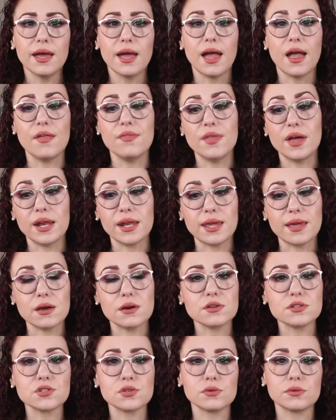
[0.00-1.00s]
and that he
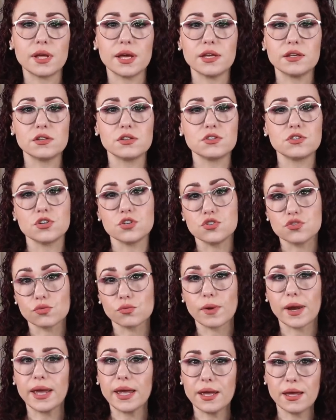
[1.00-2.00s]
also liked to
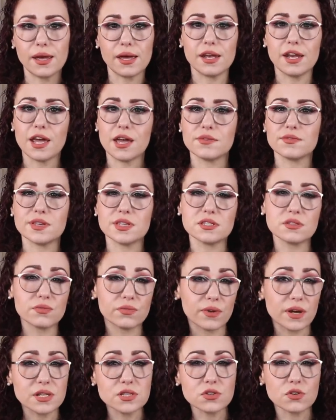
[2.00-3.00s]
drink and have his
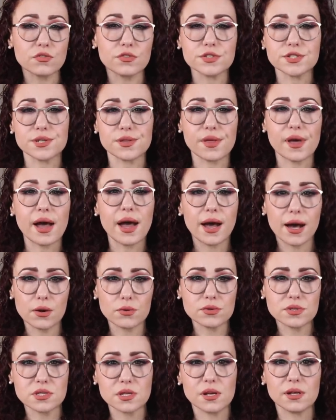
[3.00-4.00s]
friends over to the
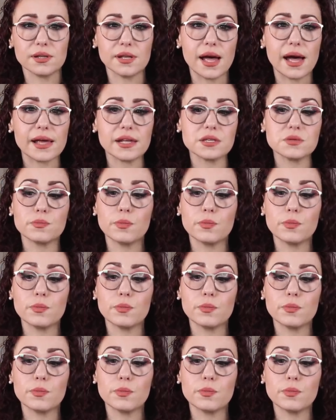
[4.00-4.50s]
house a lot,